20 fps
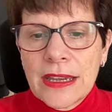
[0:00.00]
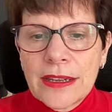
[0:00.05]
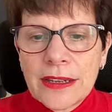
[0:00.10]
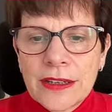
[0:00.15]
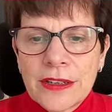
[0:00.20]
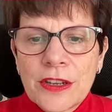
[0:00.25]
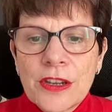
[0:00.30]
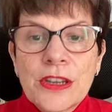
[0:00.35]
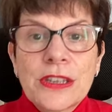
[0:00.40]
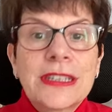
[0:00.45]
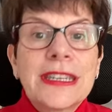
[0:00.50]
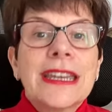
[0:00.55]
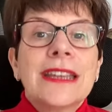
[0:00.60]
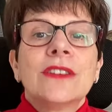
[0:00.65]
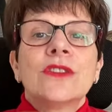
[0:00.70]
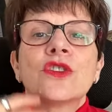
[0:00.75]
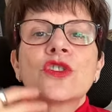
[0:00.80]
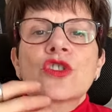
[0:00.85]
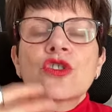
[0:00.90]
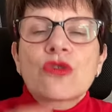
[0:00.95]
Uh,
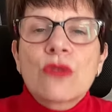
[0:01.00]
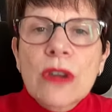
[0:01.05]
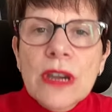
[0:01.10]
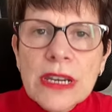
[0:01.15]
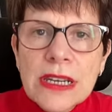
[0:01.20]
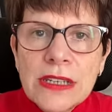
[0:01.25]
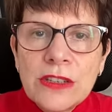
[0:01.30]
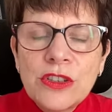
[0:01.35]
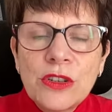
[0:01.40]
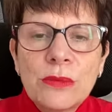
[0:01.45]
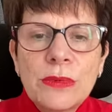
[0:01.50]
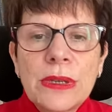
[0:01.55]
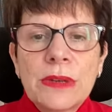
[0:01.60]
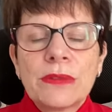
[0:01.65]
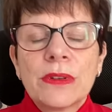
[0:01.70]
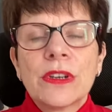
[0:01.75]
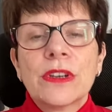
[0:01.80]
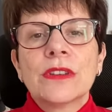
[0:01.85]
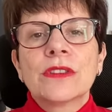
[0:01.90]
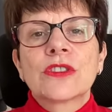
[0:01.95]
again, try in the mirror,